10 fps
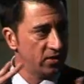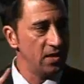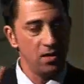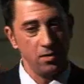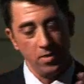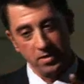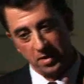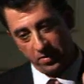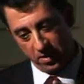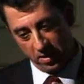theme is
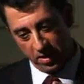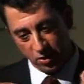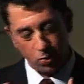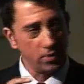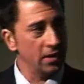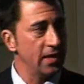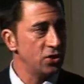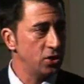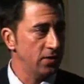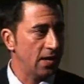that the
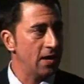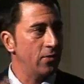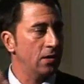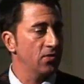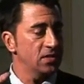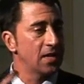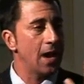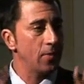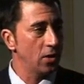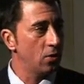interrelation, the kind of what I call the
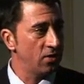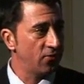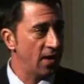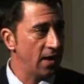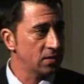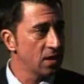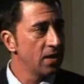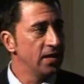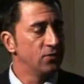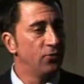domino effect.
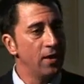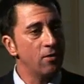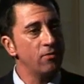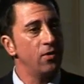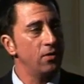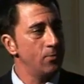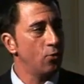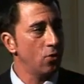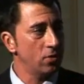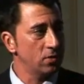It's very, very
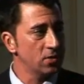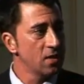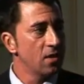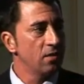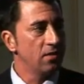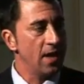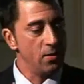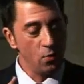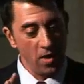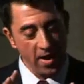important
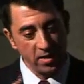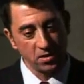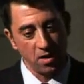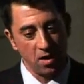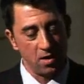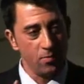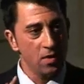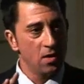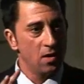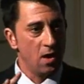that anytime
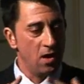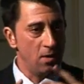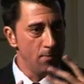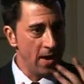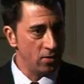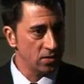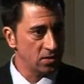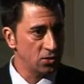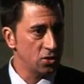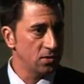matters
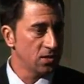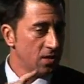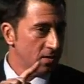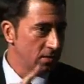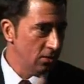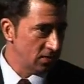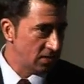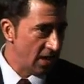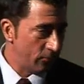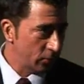such as
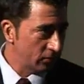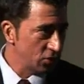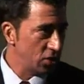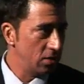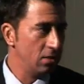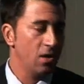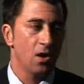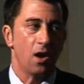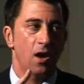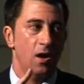staff privileging,
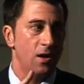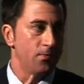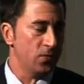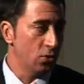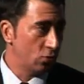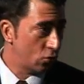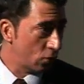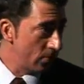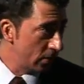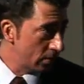
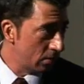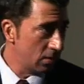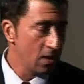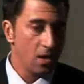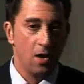criminal,